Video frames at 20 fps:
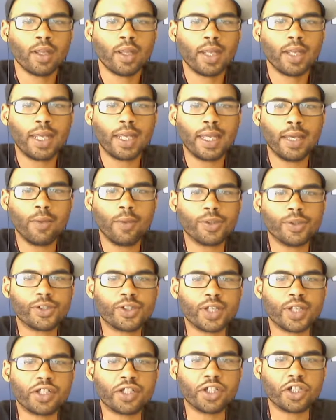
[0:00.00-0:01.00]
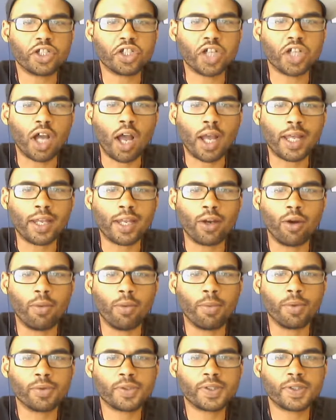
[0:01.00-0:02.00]
it was such a shock and
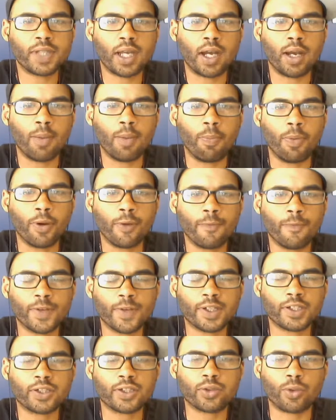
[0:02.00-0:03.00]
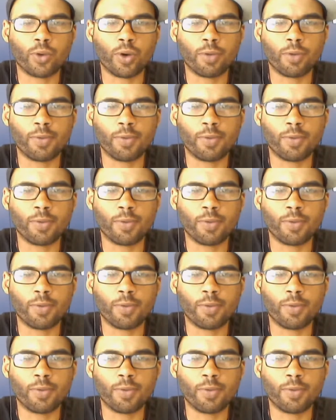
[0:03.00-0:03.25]
almost a perfect storm